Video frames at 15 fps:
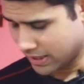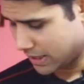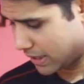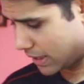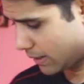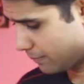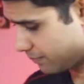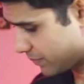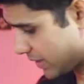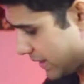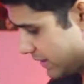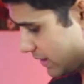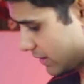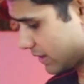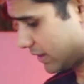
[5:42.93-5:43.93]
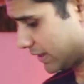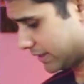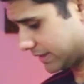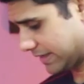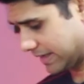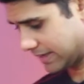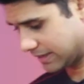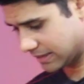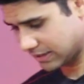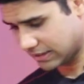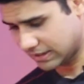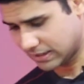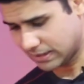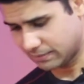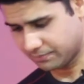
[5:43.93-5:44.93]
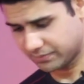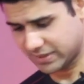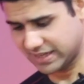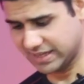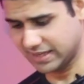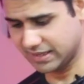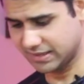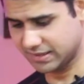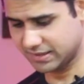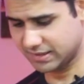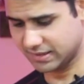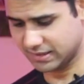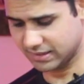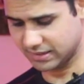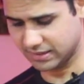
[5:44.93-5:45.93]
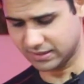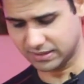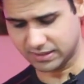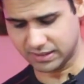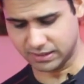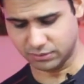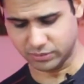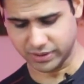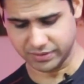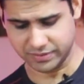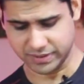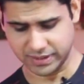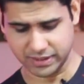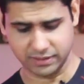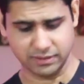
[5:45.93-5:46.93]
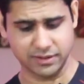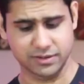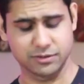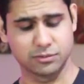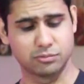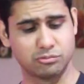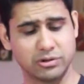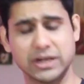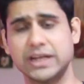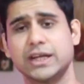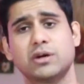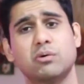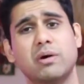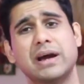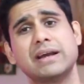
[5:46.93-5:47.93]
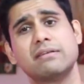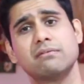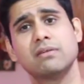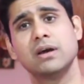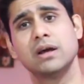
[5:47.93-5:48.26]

And the third thing is, what do you say? It's really quiet.